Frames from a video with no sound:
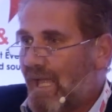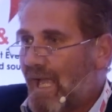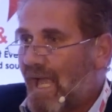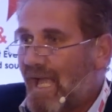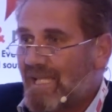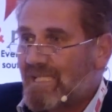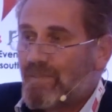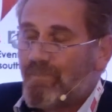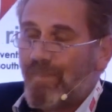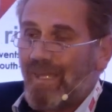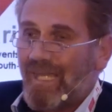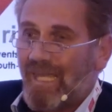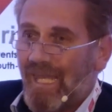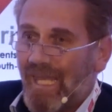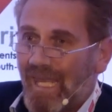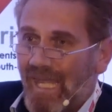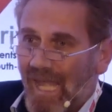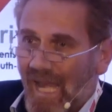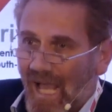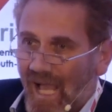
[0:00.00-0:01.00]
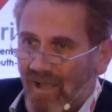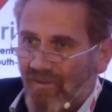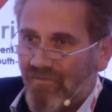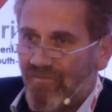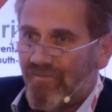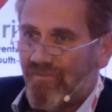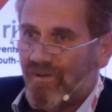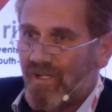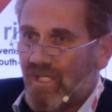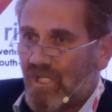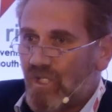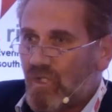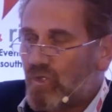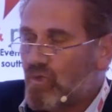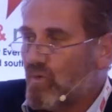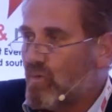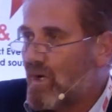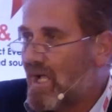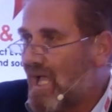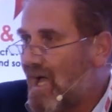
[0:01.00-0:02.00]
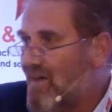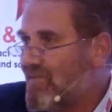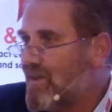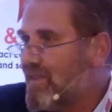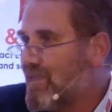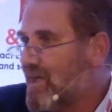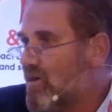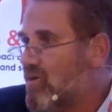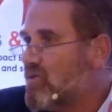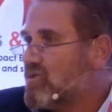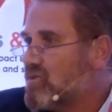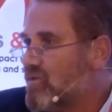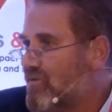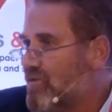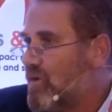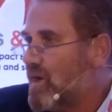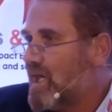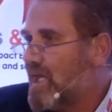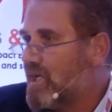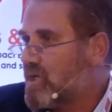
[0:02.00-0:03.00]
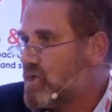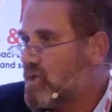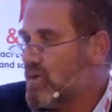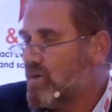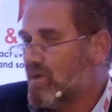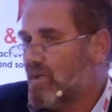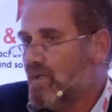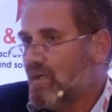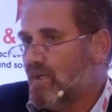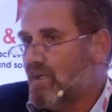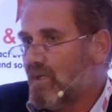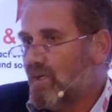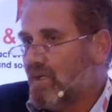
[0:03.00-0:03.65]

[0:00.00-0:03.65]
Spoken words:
has been enough to cover the cost of collection